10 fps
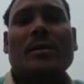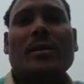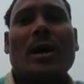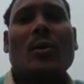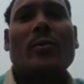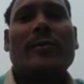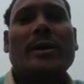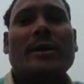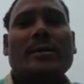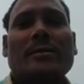Now we
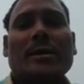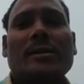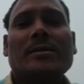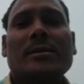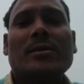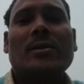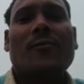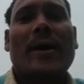will discuss the